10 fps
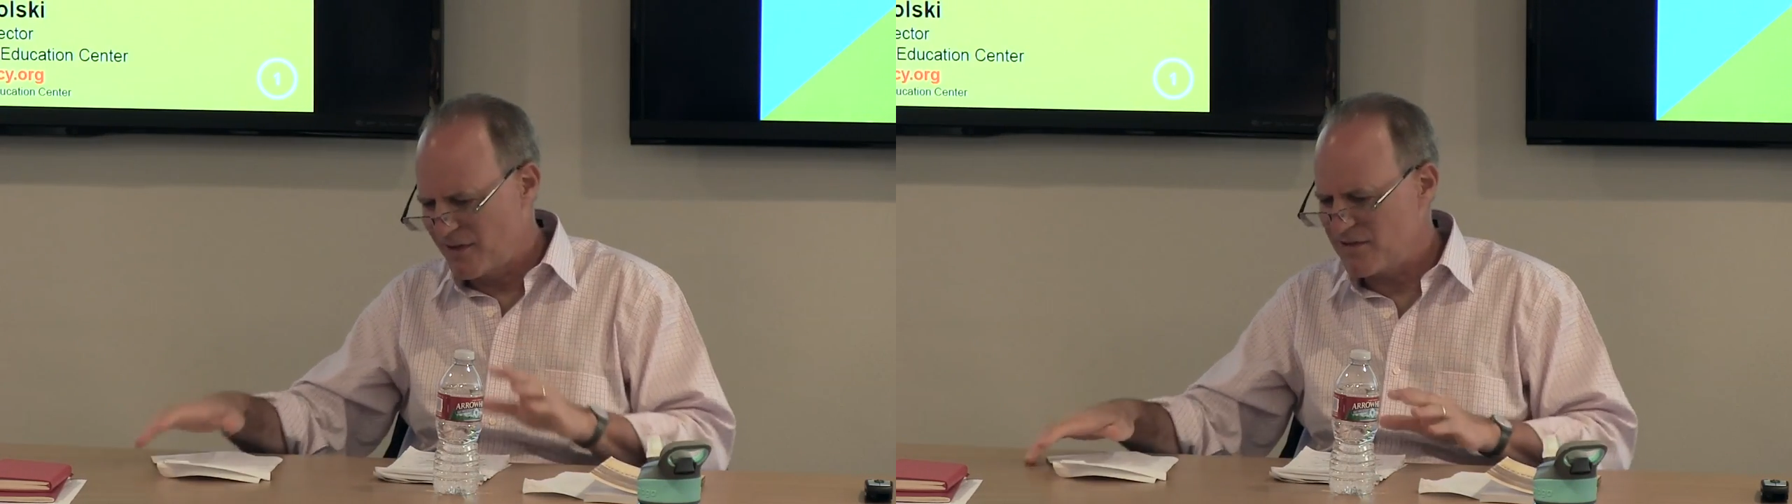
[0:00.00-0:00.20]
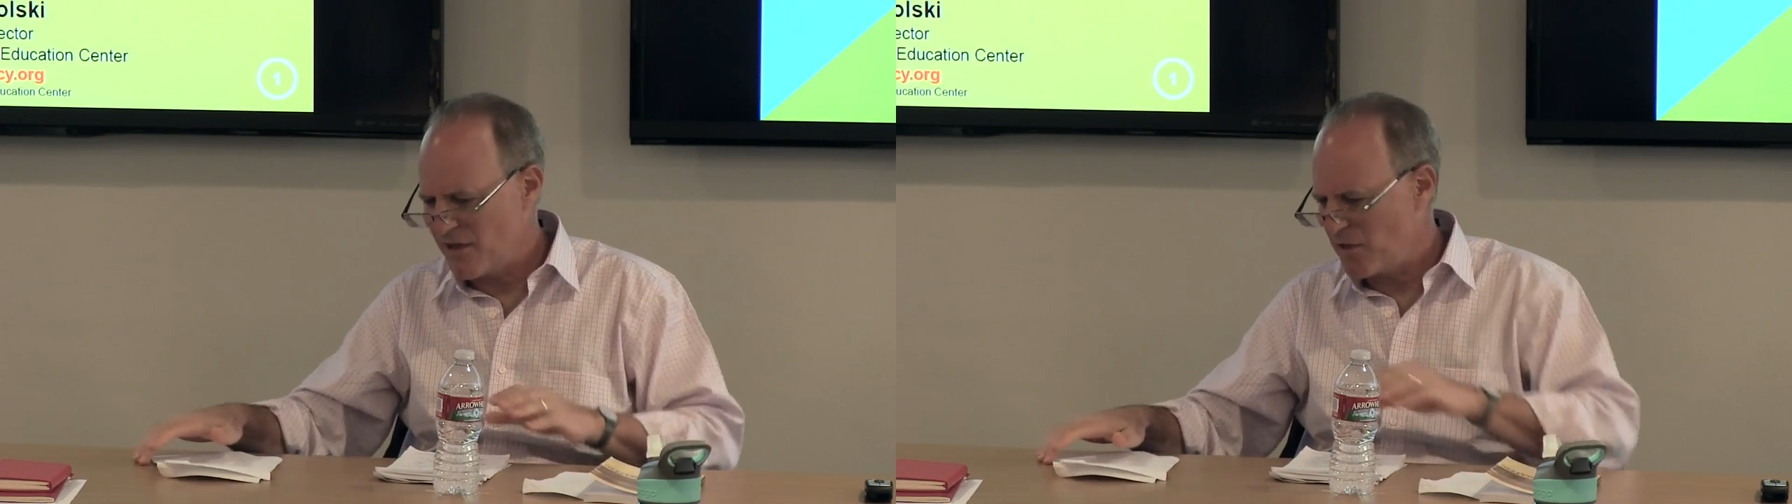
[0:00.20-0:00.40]

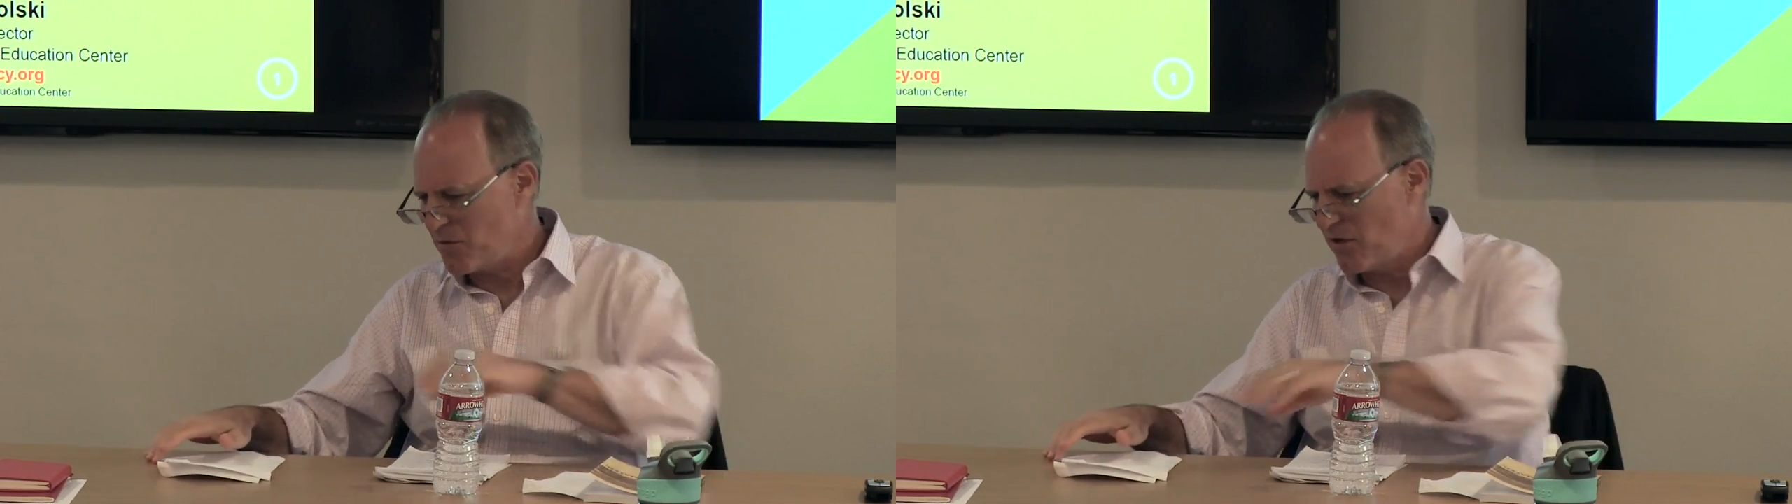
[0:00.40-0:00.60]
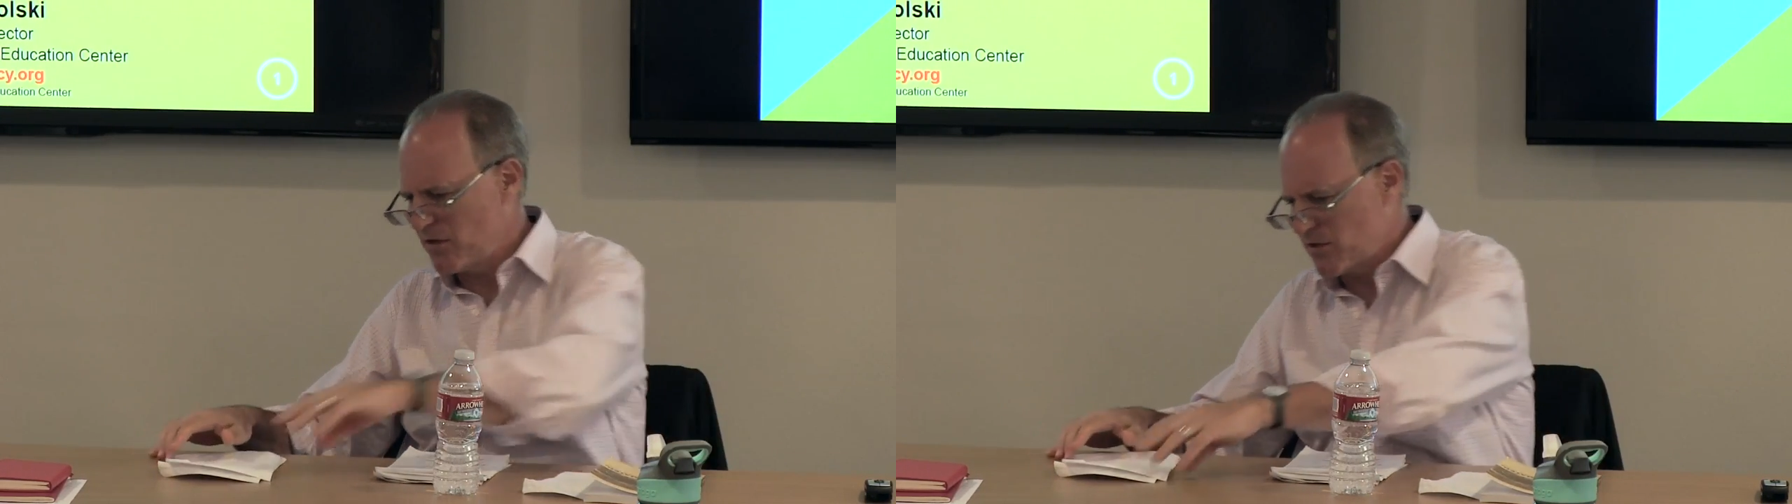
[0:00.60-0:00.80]
is not
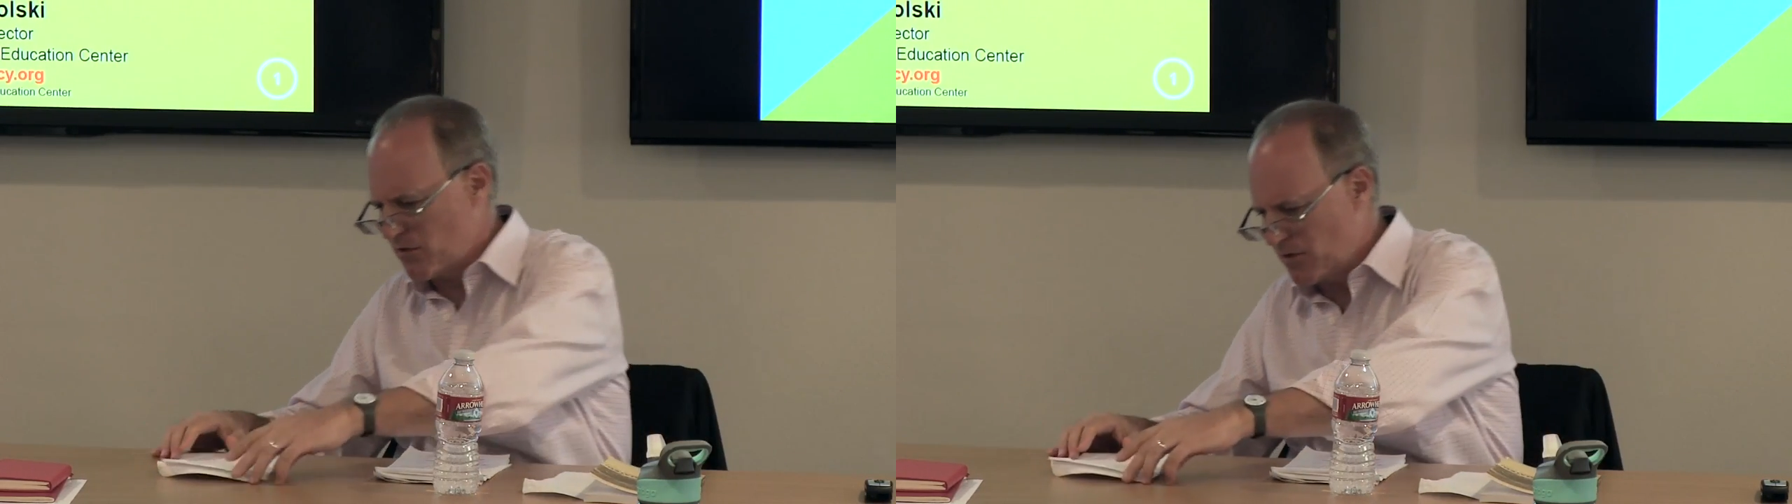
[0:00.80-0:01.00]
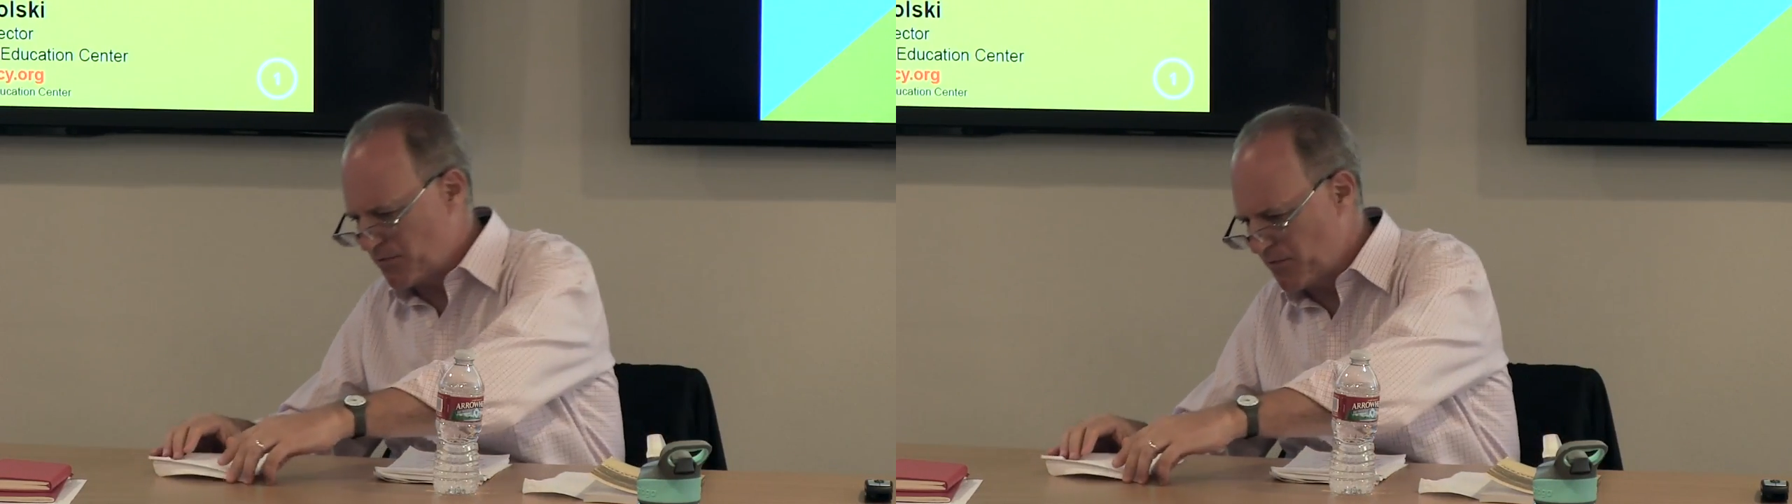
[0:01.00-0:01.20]
about history,